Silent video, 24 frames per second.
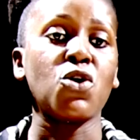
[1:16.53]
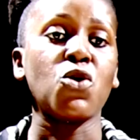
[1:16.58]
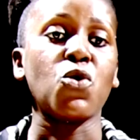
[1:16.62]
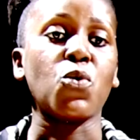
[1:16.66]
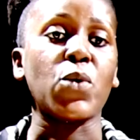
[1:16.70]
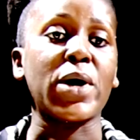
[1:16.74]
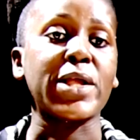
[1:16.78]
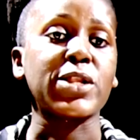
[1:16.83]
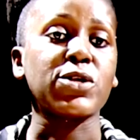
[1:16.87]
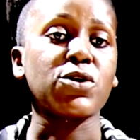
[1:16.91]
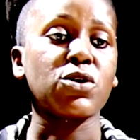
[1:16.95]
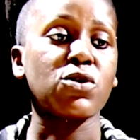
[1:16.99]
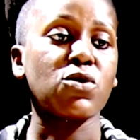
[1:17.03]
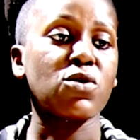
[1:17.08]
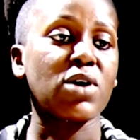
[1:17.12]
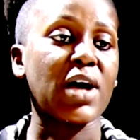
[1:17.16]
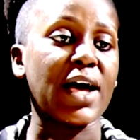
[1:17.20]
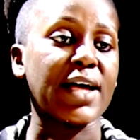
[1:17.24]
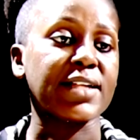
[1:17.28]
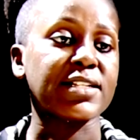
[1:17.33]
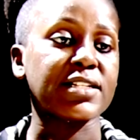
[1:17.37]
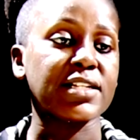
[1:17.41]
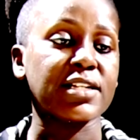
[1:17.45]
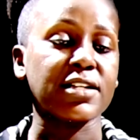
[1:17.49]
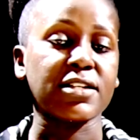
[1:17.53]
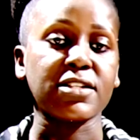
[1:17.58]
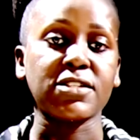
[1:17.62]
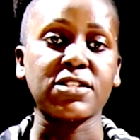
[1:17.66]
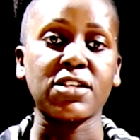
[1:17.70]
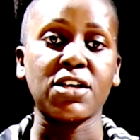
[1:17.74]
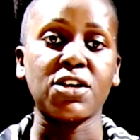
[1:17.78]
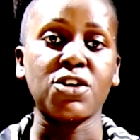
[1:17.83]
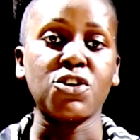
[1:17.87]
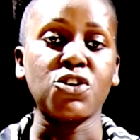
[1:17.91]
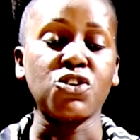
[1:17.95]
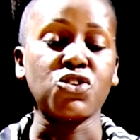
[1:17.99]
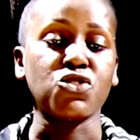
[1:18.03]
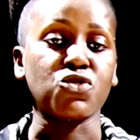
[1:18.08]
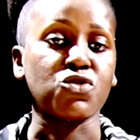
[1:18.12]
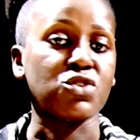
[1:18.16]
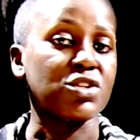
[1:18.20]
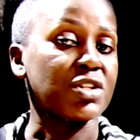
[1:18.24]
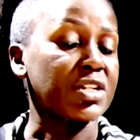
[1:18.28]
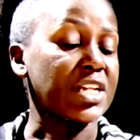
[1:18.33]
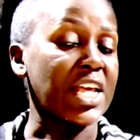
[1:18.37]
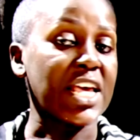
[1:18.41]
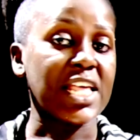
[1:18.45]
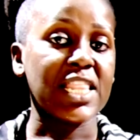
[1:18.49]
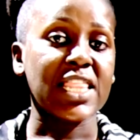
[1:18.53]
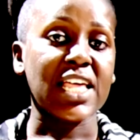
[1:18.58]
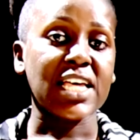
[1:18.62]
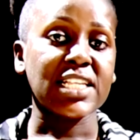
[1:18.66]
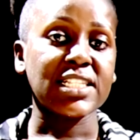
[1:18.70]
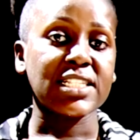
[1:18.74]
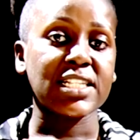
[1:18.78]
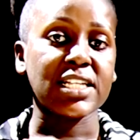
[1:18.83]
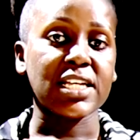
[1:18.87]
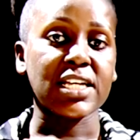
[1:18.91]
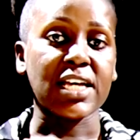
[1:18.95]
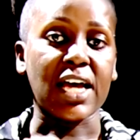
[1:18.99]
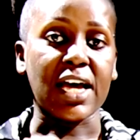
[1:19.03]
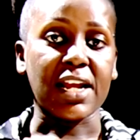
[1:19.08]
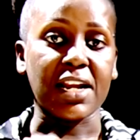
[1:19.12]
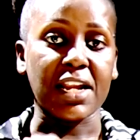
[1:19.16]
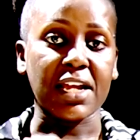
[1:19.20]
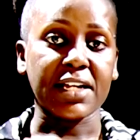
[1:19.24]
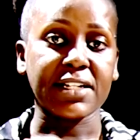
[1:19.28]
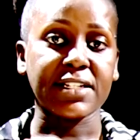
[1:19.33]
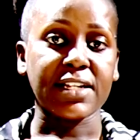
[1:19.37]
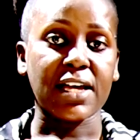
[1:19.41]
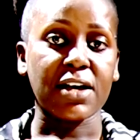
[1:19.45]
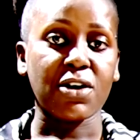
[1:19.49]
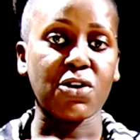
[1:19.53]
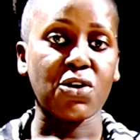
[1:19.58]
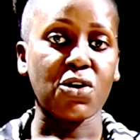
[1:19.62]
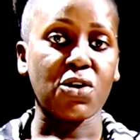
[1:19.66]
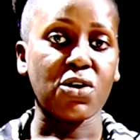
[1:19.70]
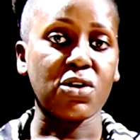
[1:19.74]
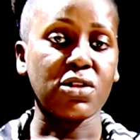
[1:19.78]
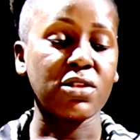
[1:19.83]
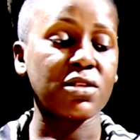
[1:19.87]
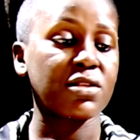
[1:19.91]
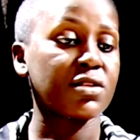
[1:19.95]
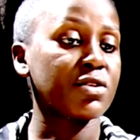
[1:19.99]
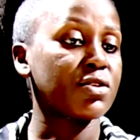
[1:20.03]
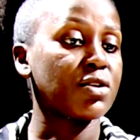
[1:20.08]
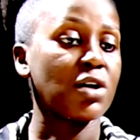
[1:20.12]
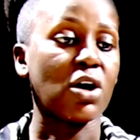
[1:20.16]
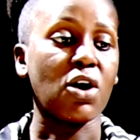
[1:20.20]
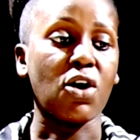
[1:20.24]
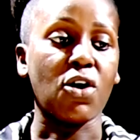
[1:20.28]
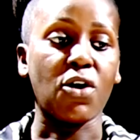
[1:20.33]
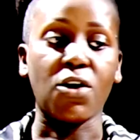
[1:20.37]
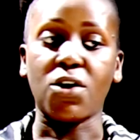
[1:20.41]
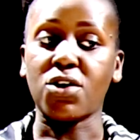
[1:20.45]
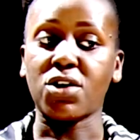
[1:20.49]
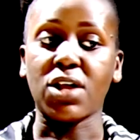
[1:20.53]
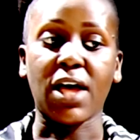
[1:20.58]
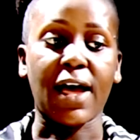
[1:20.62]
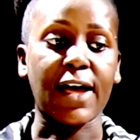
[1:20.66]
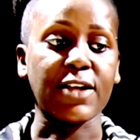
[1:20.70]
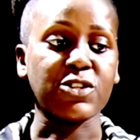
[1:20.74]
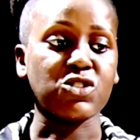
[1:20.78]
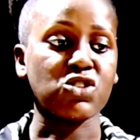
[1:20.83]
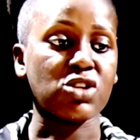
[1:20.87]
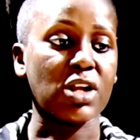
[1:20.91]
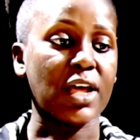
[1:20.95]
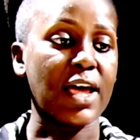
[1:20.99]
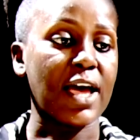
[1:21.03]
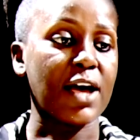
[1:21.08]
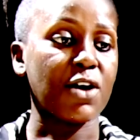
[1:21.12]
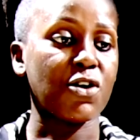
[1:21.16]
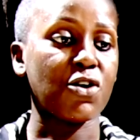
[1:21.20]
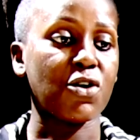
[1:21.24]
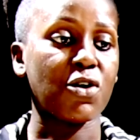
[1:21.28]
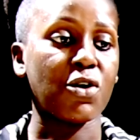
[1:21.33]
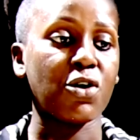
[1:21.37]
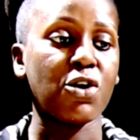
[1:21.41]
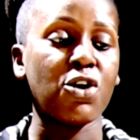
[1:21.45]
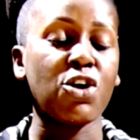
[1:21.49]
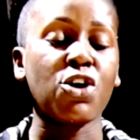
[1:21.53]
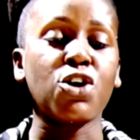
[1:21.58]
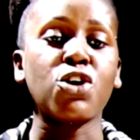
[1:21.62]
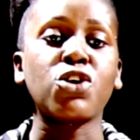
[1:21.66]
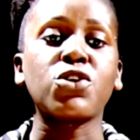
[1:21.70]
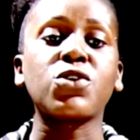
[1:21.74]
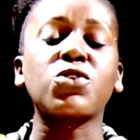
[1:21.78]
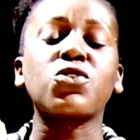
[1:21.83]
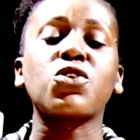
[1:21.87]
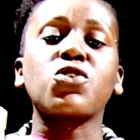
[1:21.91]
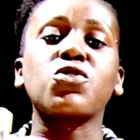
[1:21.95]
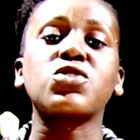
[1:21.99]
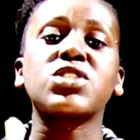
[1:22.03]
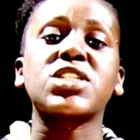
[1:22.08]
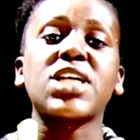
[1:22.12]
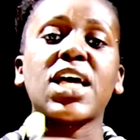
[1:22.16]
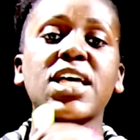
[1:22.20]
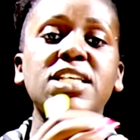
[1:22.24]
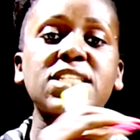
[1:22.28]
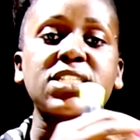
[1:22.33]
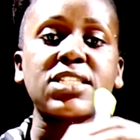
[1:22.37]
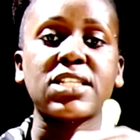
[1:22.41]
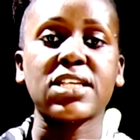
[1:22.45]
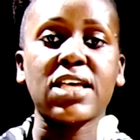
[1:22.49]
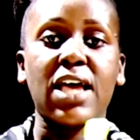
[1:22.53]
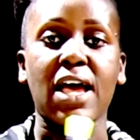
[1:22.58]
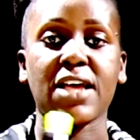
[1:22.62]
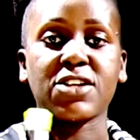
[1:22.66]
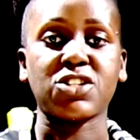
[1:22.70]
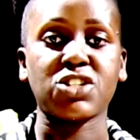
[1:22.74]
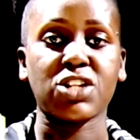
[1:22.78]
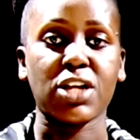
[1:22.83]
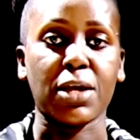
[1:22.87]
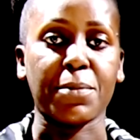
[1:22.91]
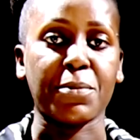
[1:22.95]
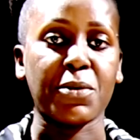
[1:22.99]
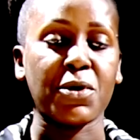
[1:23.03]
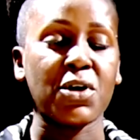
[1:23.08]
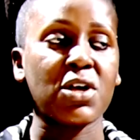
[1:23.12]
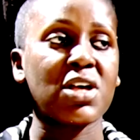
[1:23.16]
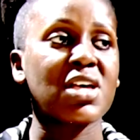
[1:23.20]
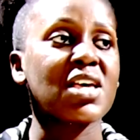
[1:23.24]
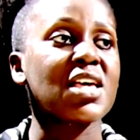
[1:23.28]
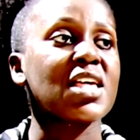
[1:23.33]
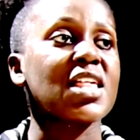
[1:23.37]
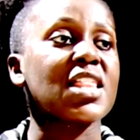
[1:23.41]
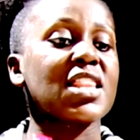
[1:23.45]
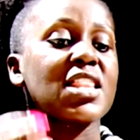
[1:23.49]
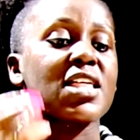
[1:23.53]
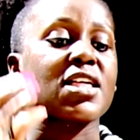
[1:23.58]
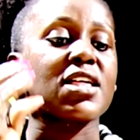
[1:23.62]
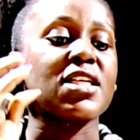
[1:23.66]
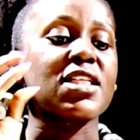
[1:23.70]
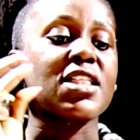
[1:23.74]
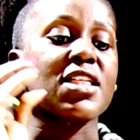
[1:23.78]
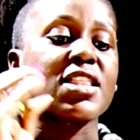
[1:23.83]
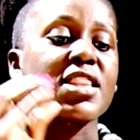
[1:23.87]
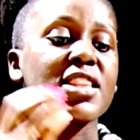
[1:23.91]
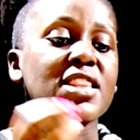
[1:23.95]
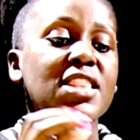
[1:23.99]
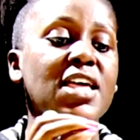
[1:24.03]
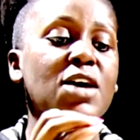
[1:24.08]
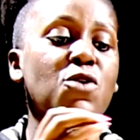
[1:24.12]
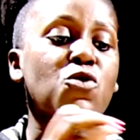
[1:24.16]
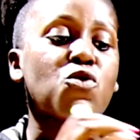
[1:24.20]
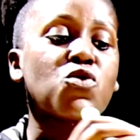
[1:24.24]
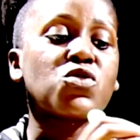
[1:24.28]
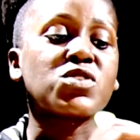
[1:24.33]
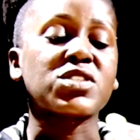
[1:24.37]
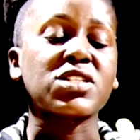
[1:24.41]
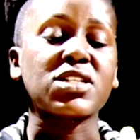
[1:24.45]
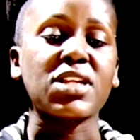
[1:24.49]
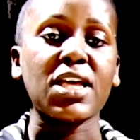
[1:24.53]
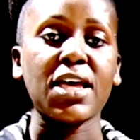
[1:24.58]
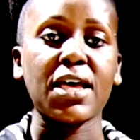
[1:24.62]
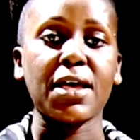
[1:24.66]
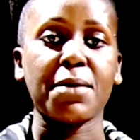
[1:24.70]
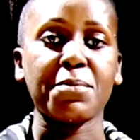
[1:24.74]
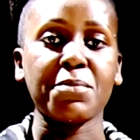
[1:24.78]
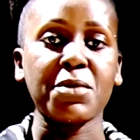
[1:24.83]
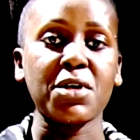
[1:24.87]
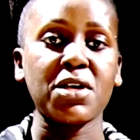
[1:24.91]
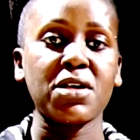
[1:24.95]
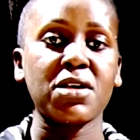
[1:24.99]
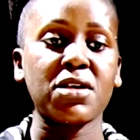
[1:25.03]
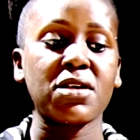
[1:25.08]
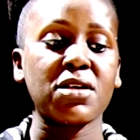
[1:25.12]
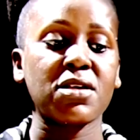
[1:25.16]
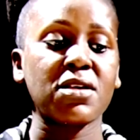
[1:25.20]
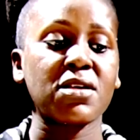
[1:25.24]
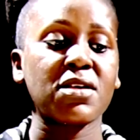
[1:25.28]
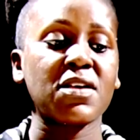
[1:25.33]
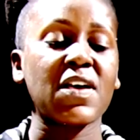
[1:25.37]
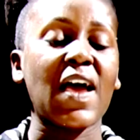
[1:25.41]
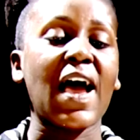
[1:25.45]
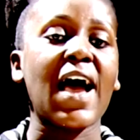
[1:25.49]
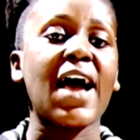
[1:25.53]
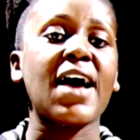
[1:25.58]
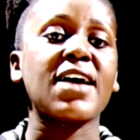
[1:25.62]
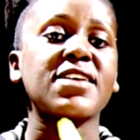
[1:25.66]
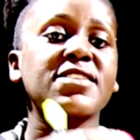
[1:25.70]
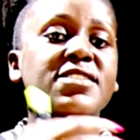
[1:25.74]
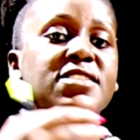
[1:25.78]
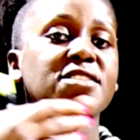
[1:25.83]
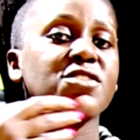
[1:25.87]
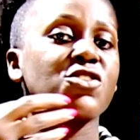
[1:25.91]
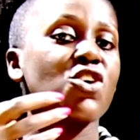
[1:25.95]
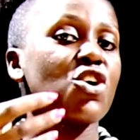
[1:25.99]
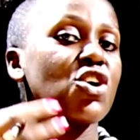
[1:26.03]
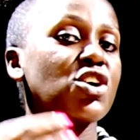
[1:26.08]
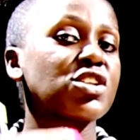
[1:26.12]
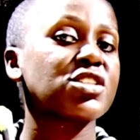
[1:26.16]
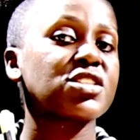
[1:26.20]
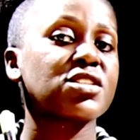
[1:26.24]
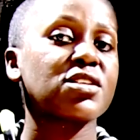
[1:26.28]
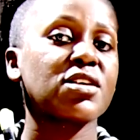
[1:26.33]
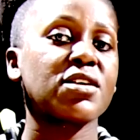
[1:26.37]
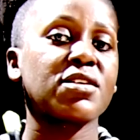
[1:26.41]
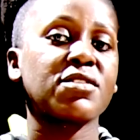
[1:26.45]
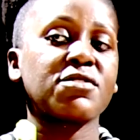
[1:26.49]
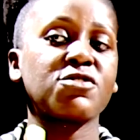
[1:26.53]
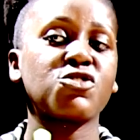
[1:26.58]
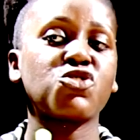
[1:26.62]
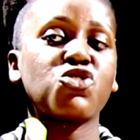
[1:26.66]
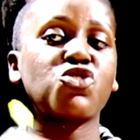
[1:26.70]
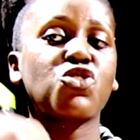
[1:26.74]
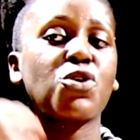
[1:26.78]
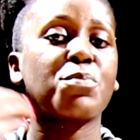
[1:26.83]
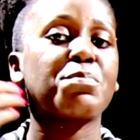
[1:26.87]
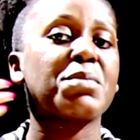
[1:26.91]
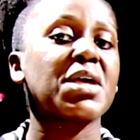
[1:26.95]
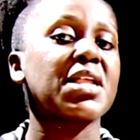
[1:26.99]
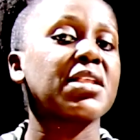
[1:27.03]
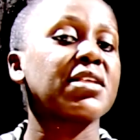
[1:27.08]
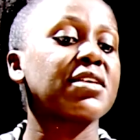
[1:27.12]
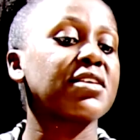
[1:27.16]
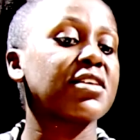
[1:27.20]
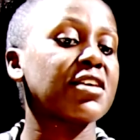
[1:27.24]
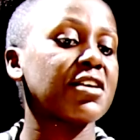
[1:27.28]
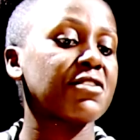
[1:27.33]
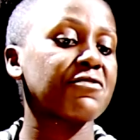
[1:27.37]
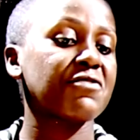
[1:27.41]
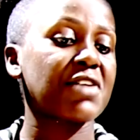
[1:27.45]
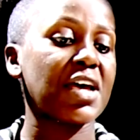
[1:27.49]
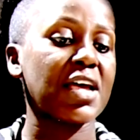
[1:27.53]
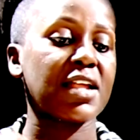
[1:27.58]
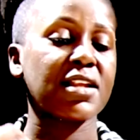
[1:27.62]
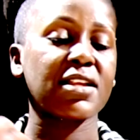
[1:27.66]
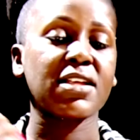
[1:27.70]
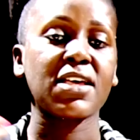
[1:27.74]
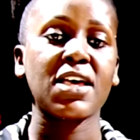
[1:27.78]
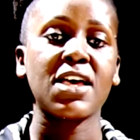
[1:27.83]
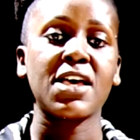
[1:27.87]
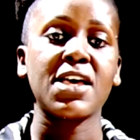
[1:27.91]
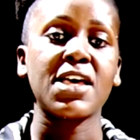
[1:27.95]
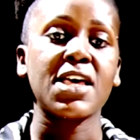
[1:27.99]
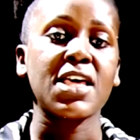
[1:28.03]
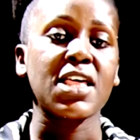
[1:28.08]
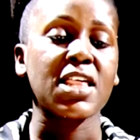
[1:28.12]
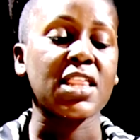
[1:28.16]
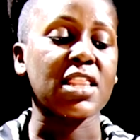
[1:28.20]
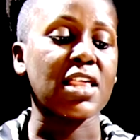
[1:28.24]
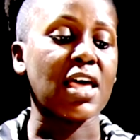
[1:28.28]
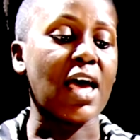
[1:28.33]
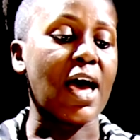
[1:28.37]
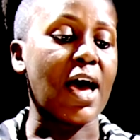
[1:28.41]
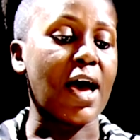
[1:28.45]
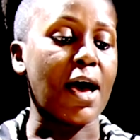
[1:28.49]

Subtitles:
When you look at it, you neither see a rectangle or a triangle, you just see a shape whose name has not been given